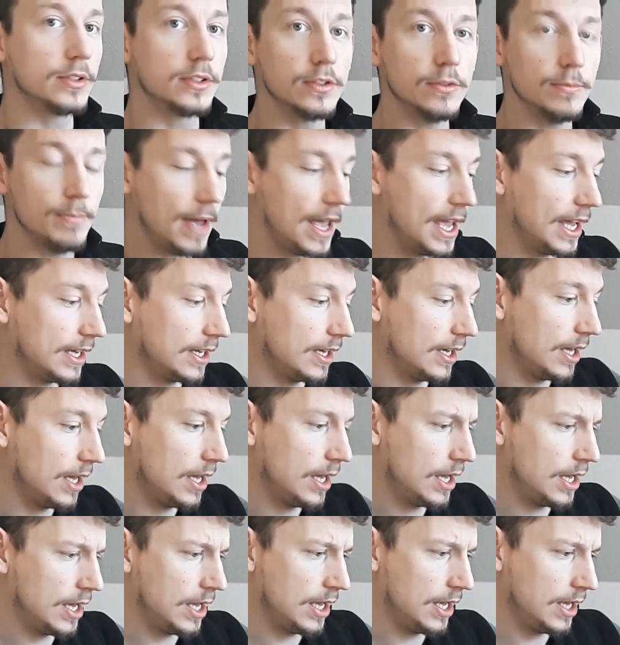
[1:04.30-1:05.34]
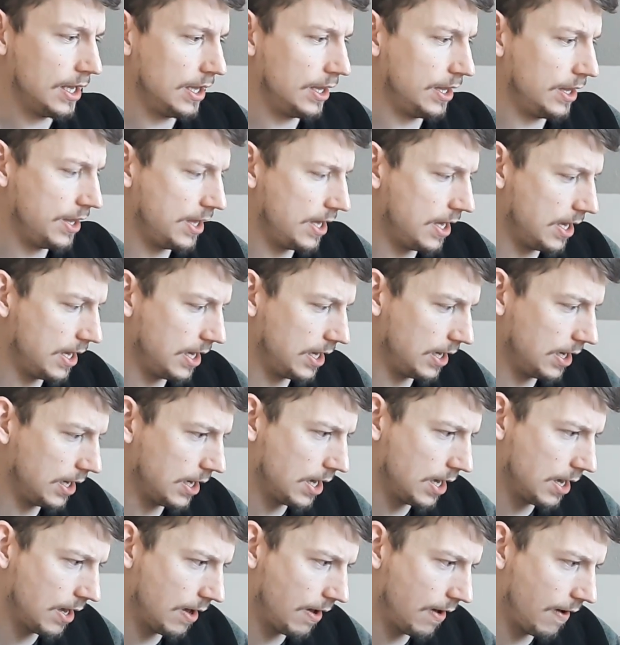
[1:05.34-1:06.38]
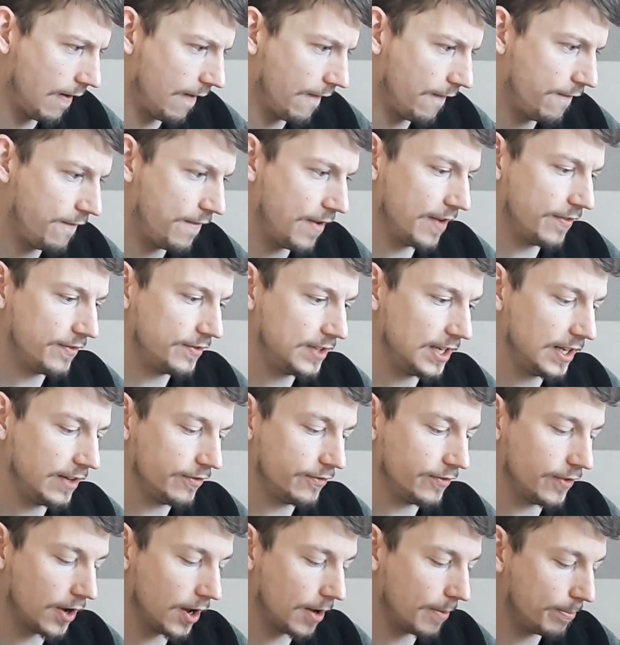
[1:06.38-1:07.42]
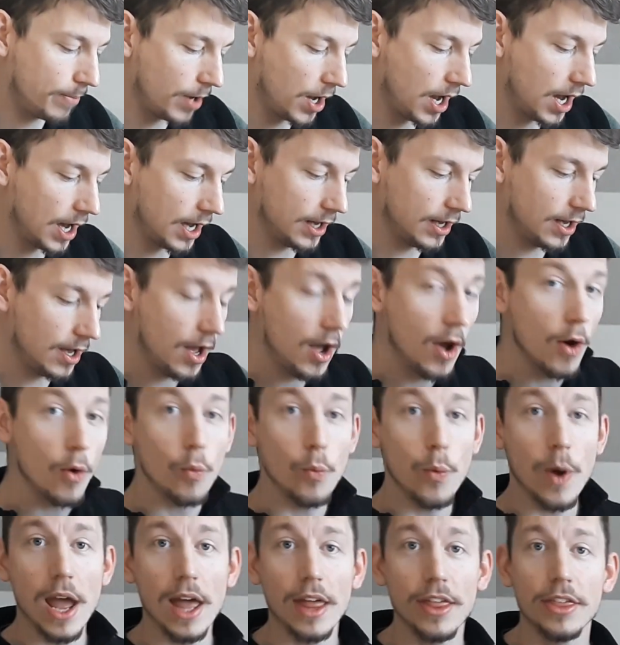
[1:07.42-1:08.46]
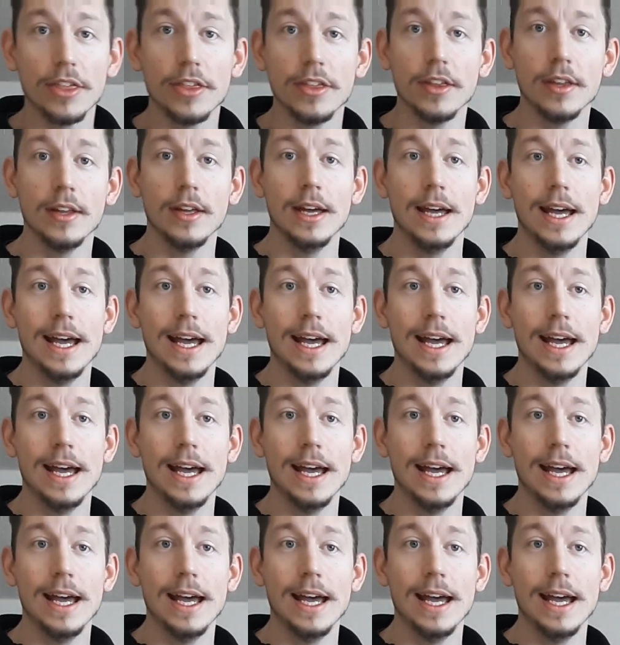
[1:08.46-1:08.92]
to make the 50-foot putt with